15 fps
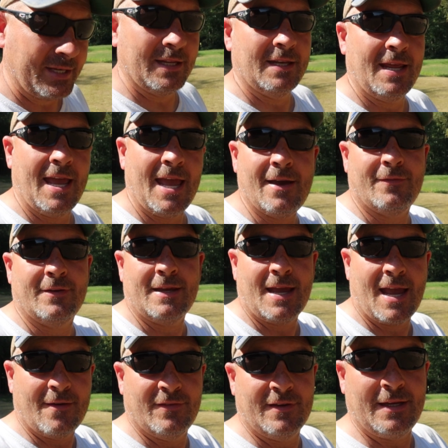in
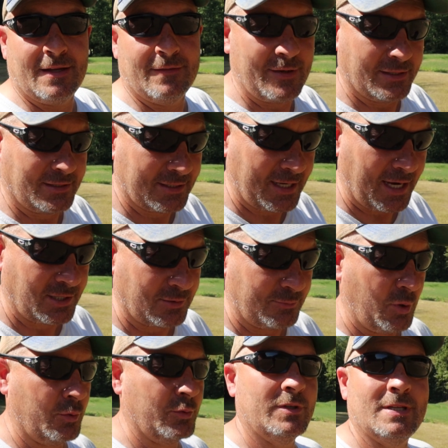heavy investigation
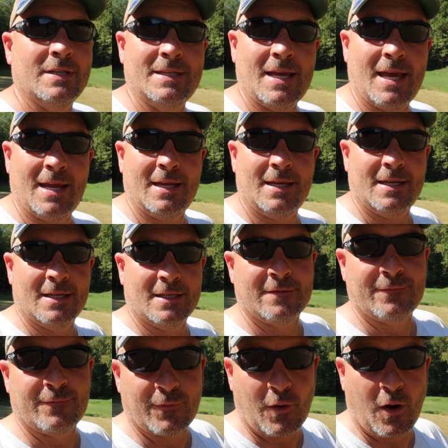mode. Today is
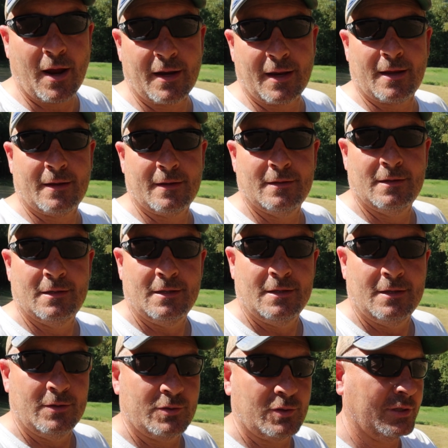Friday.
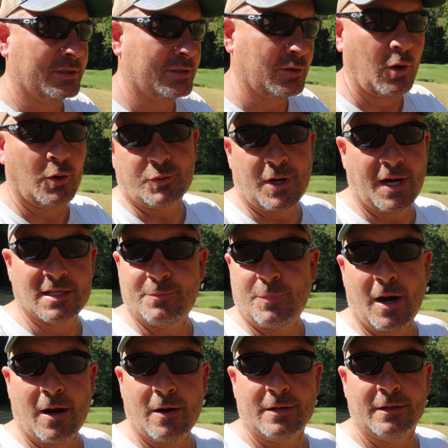So this has all
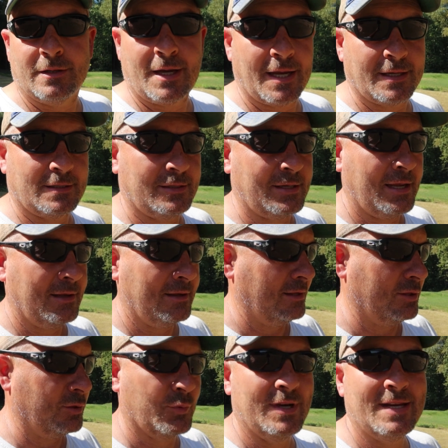transpired in the last
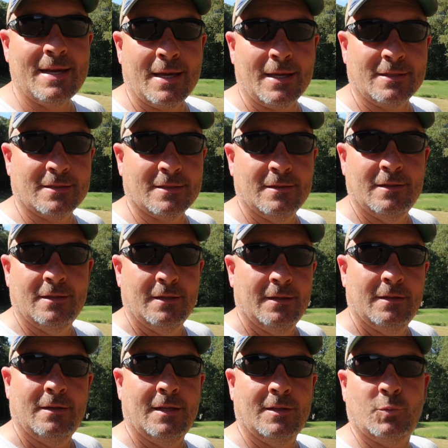3 days.
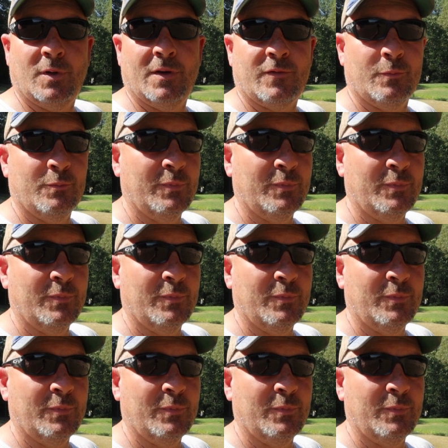It's went from